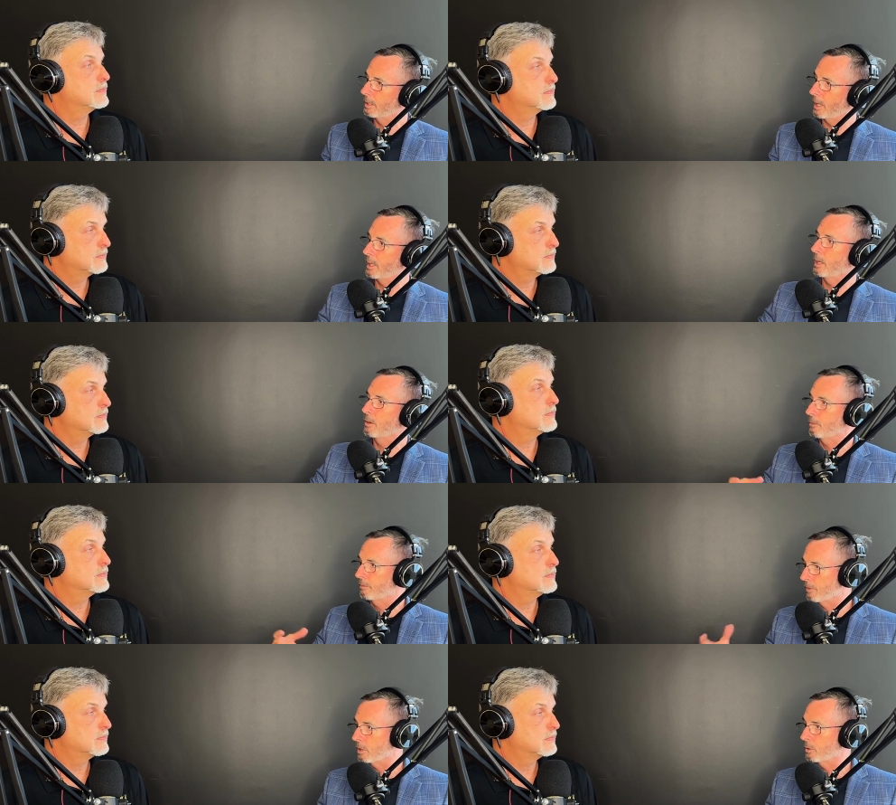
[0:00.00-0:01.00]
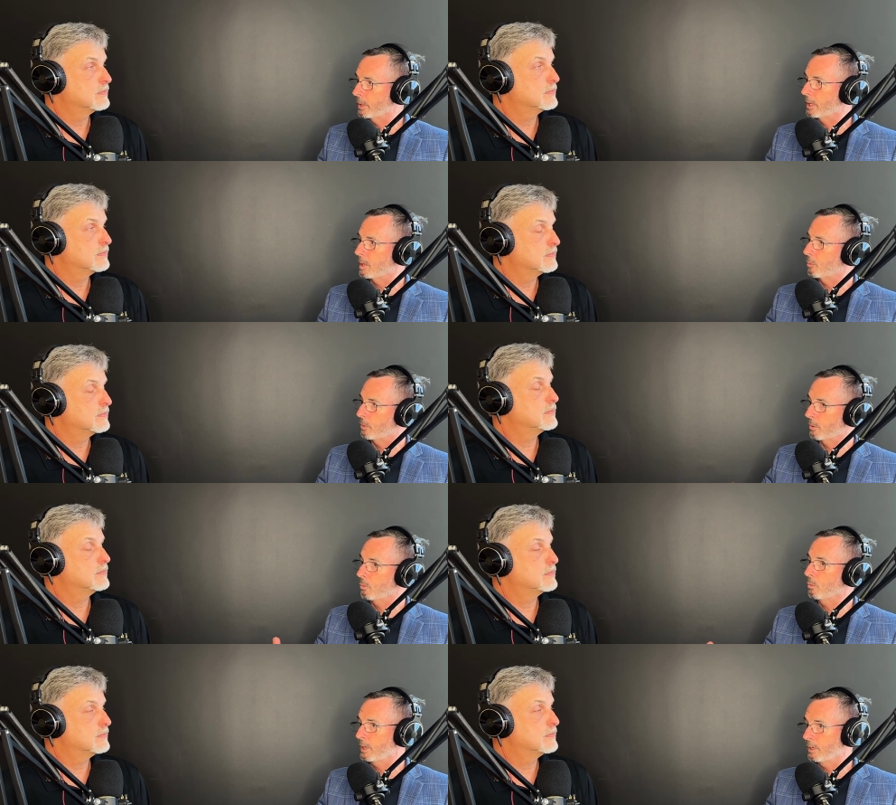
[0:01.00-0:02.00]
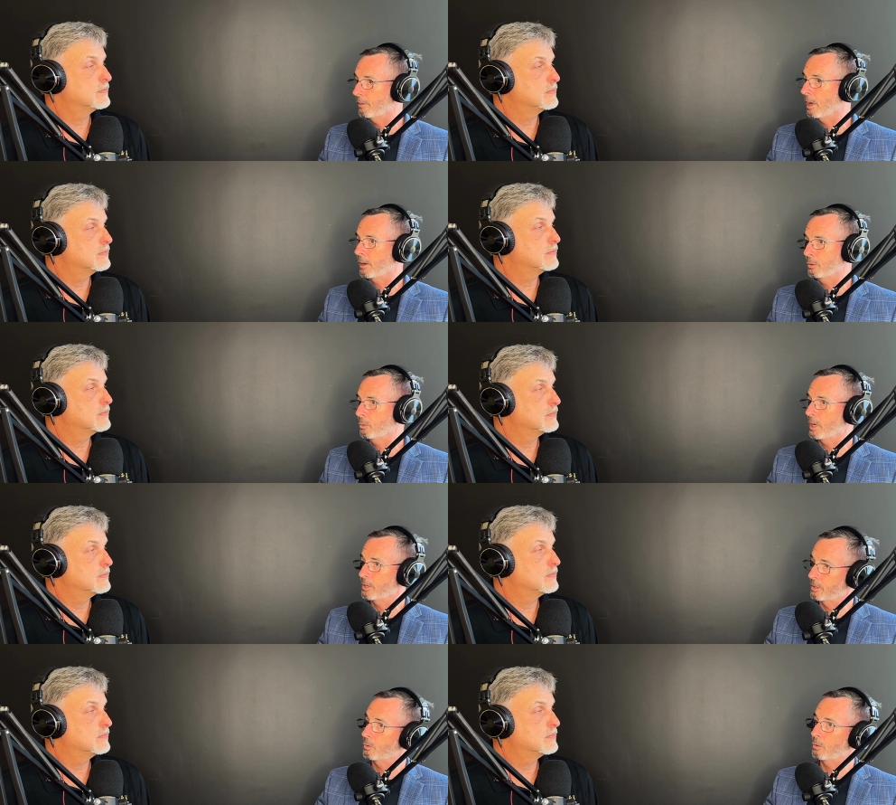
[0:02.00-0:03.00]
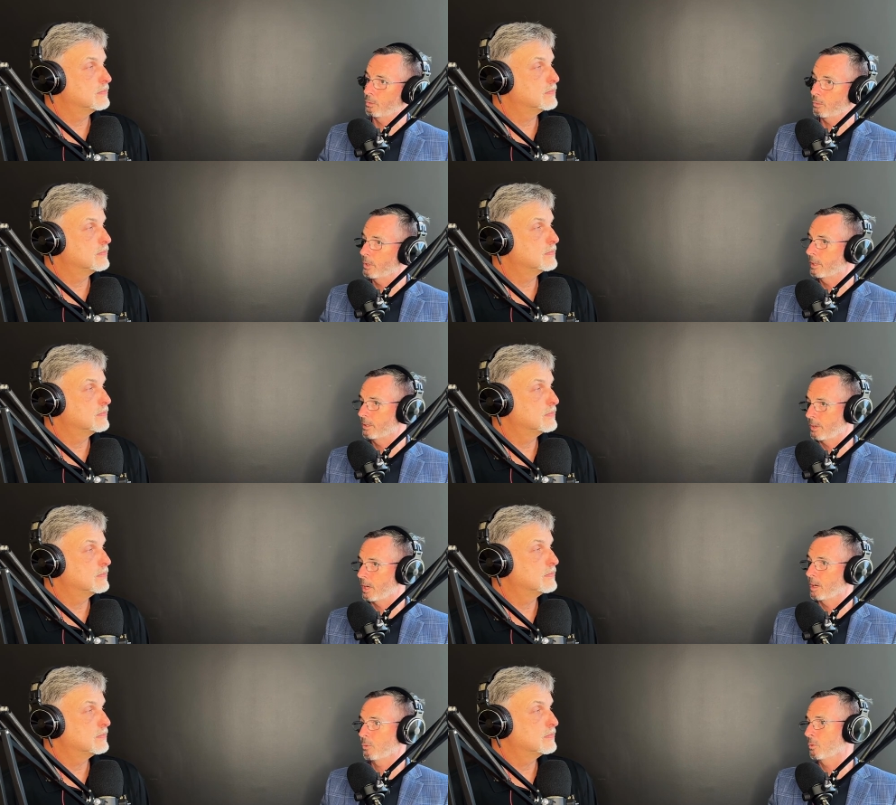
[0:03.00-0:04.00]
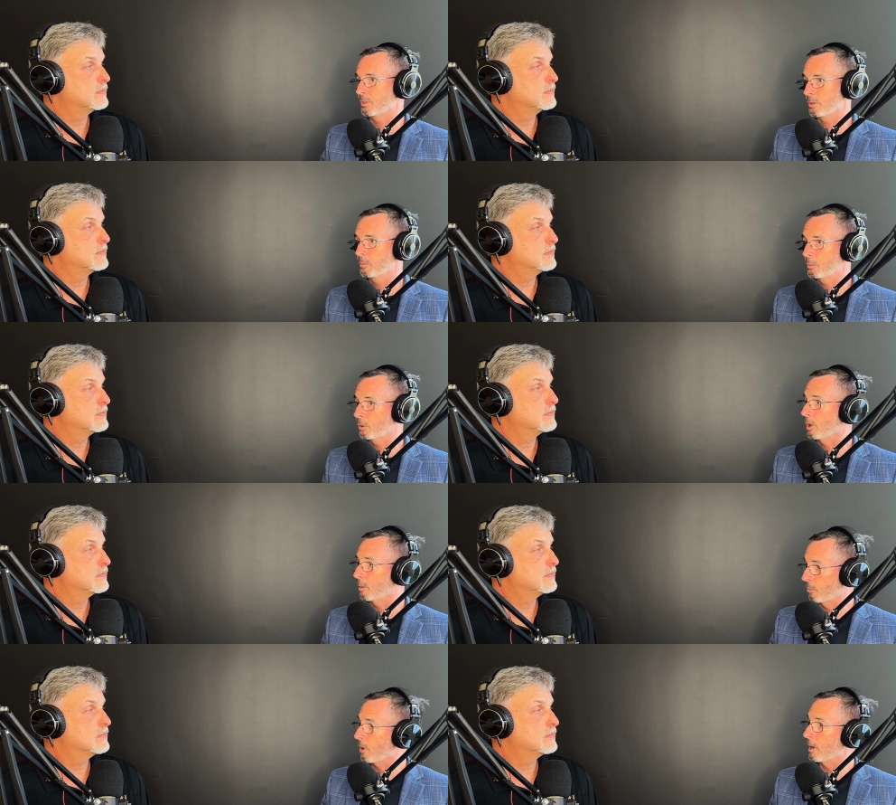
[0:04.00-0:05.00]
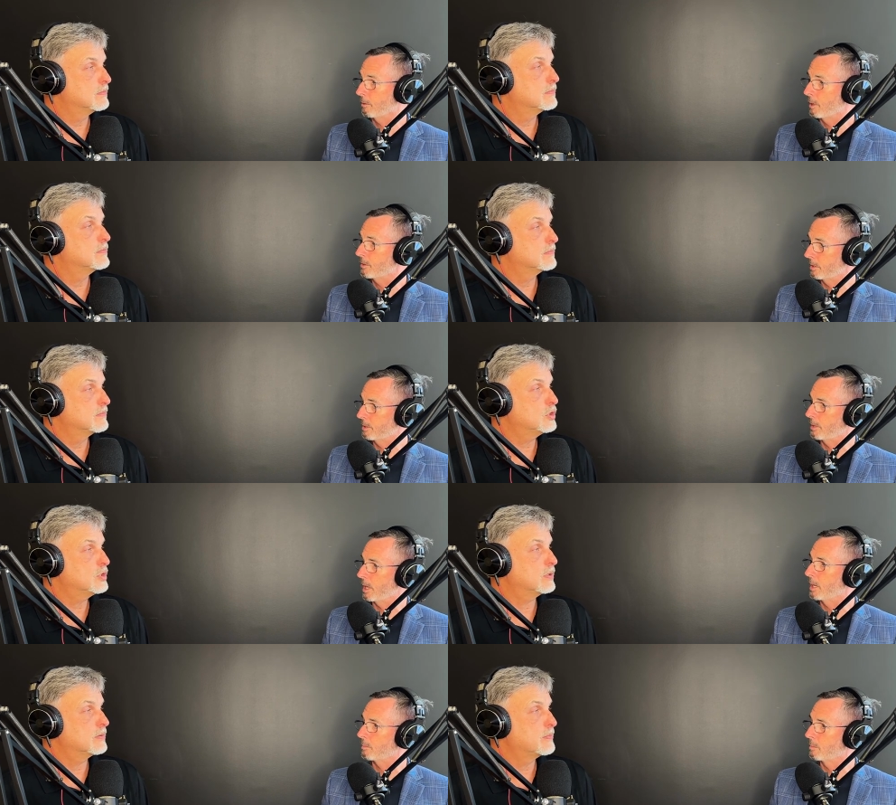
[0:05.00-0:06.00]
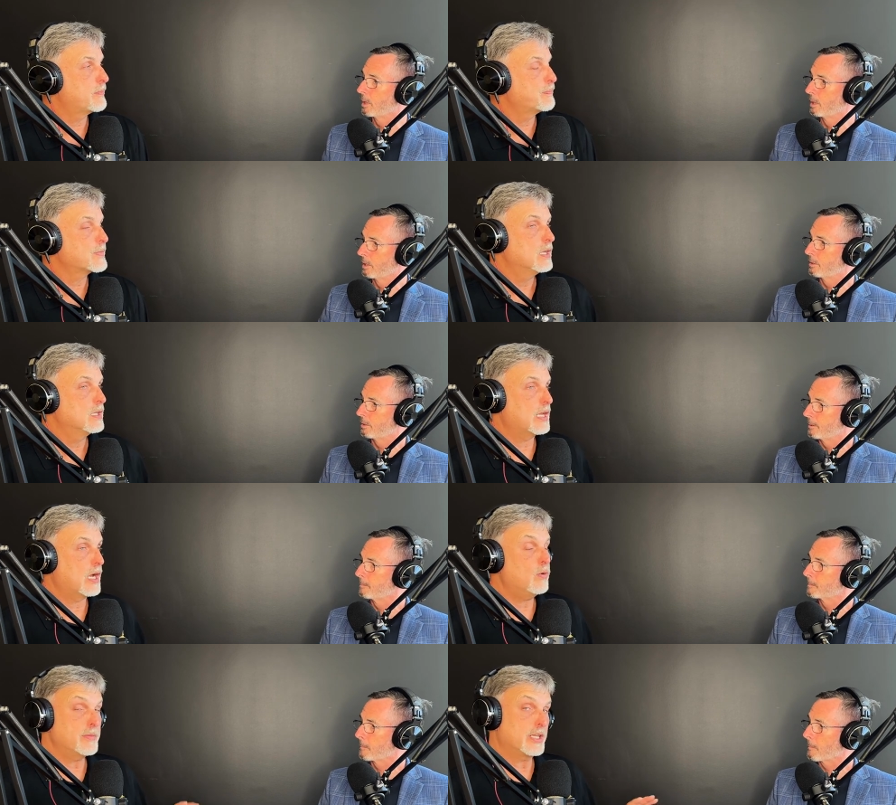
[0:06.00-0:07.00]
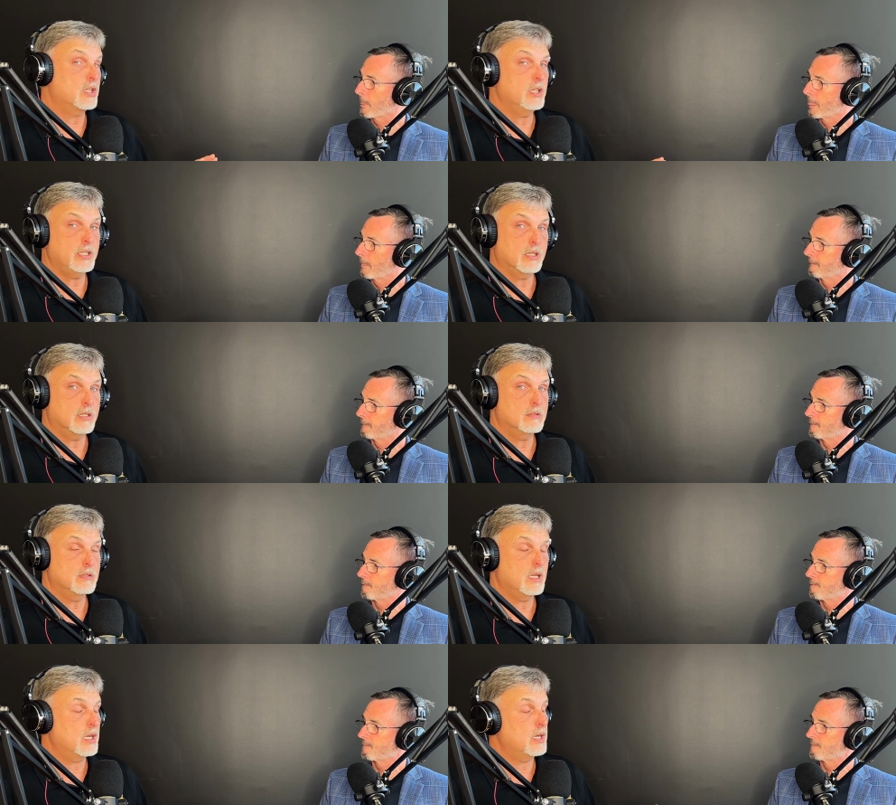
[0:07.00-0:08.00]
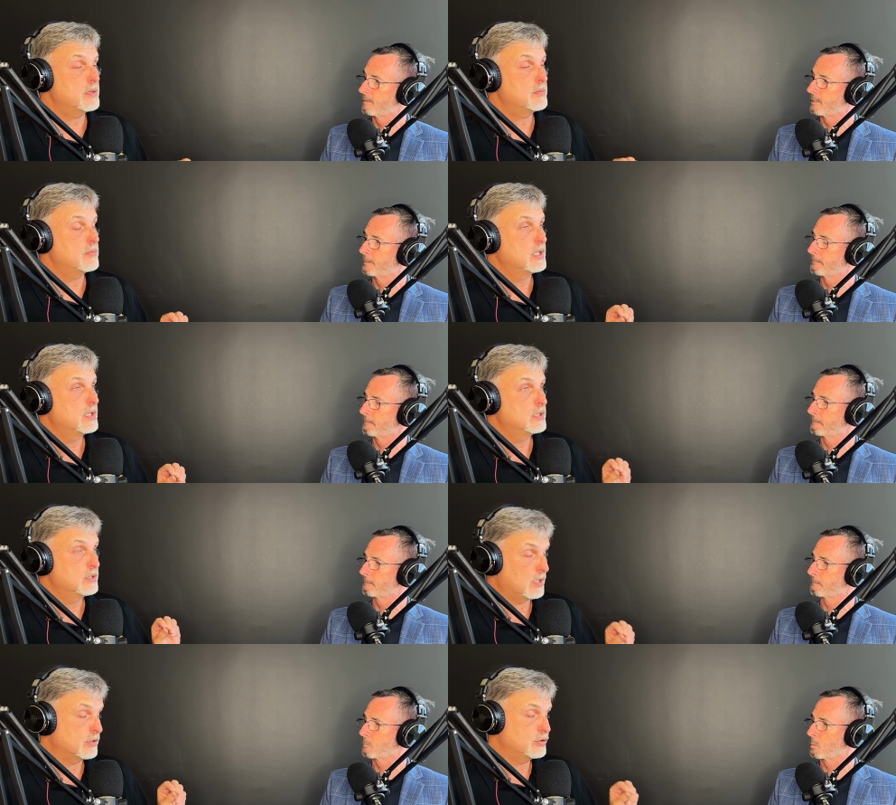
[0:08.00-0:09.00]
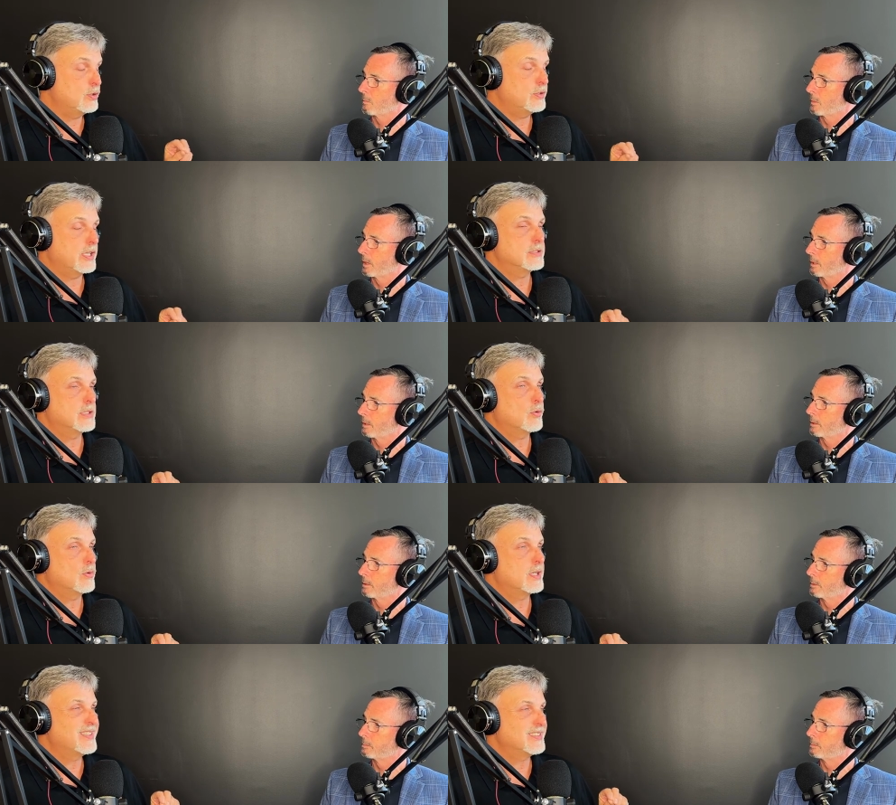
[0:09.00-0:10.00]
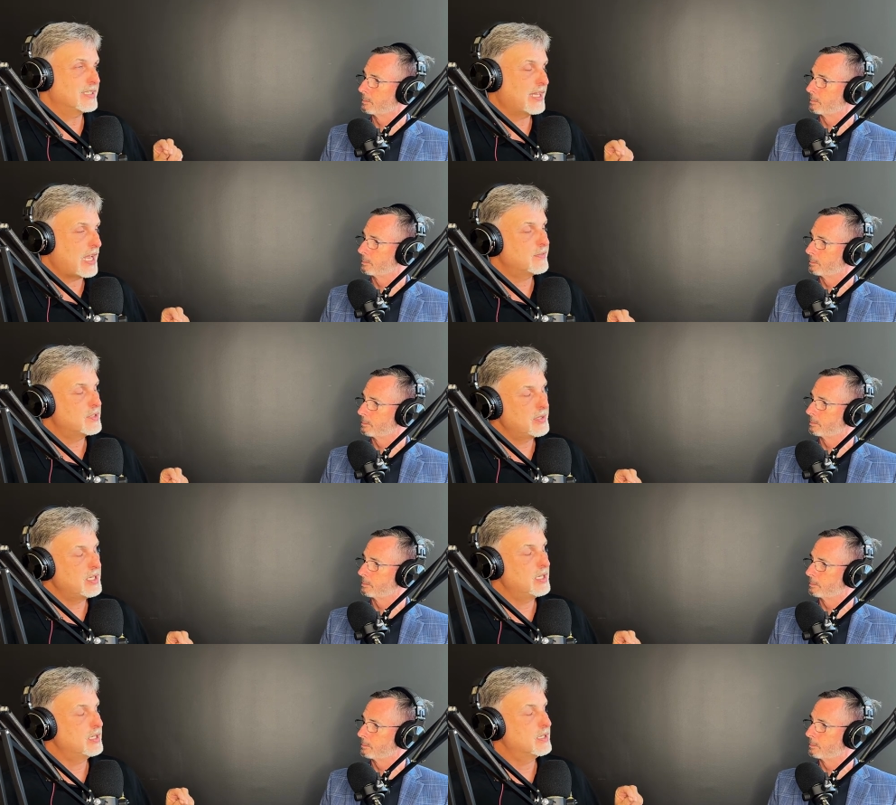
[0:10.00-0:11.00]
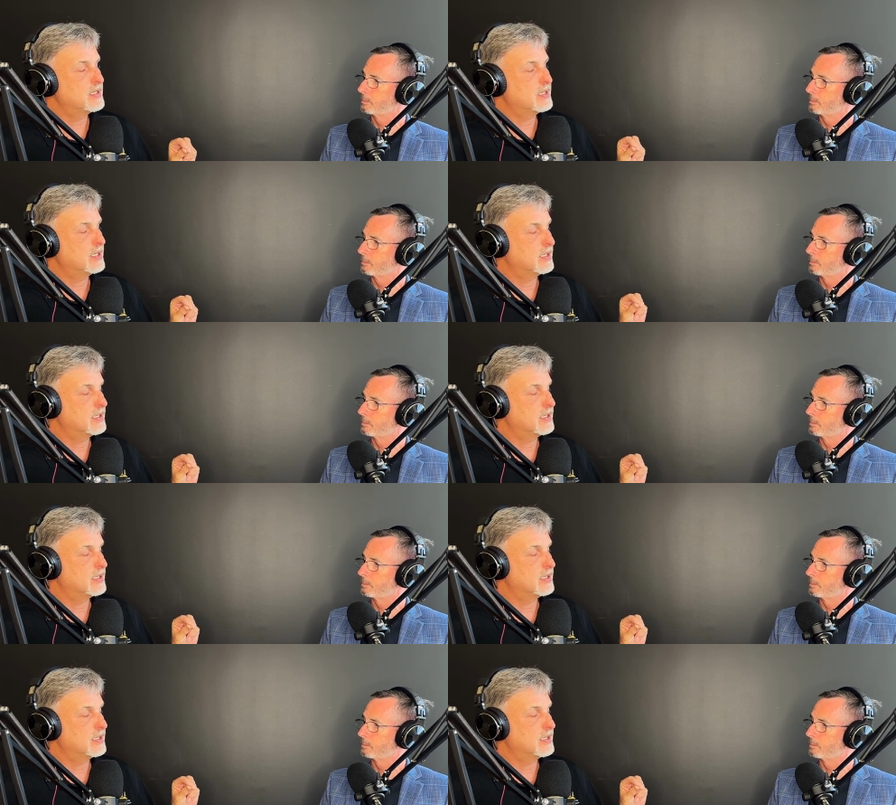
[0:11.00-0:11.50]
Speaker 1: and then following up with a re-evaluation or a re-exam, or what some people call progress exam.
Speaker 2: Sure.
Speaker 1: Now, I
Speaker 2: want to be clear. Um, on two things. Number one, does it have to be the